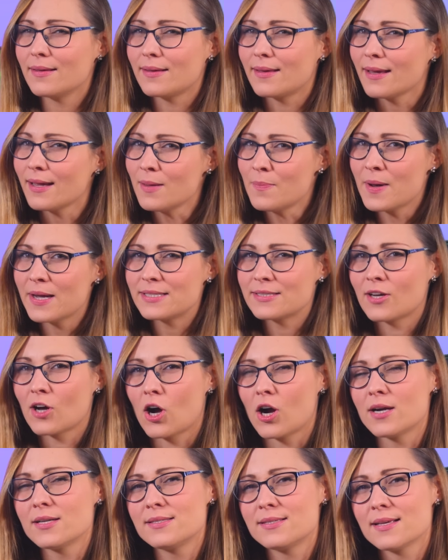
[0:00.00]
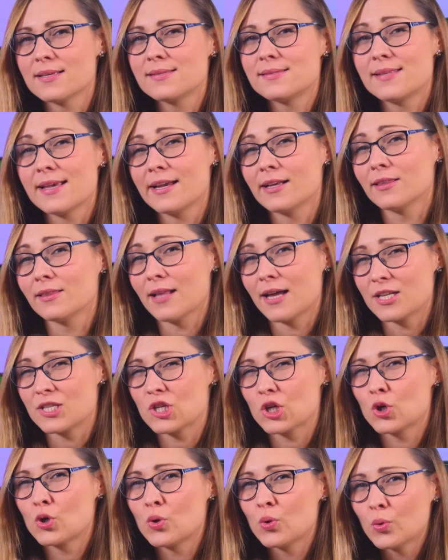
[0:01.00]
The Gigabyte card does stay a
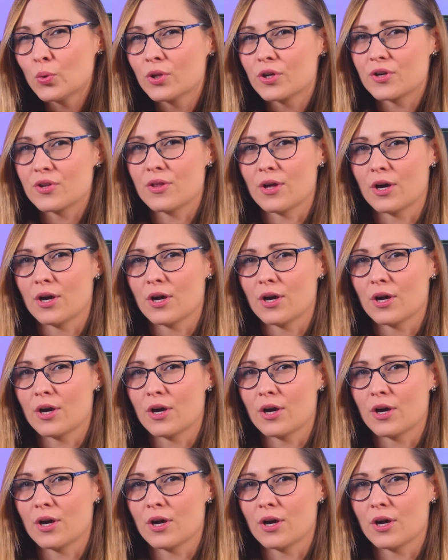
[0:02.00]
lot cooler